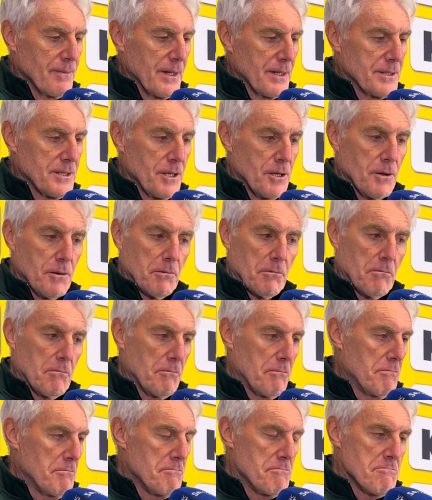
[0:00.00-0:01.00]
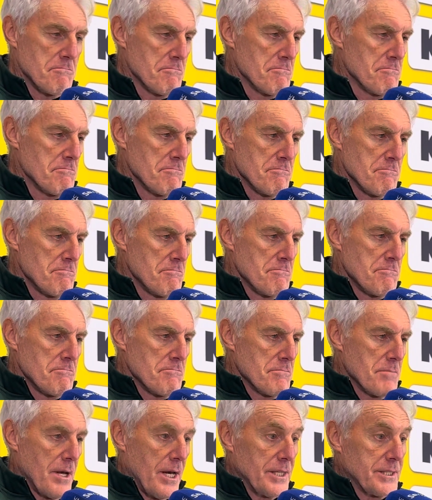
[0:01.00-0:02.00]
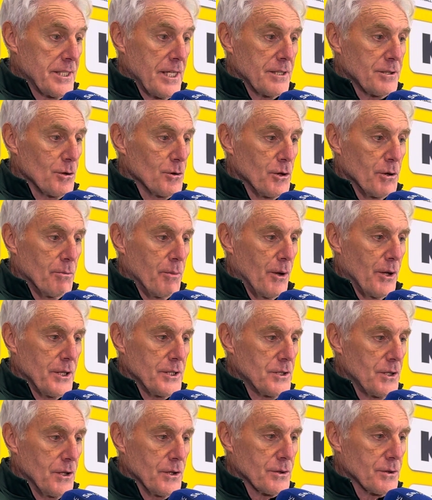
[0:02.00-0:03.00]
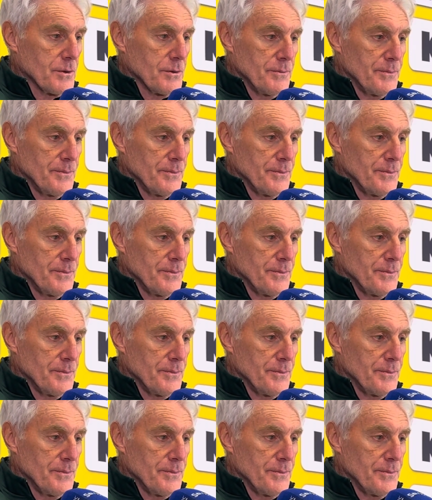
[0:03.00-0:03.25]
So I said to the boys, look,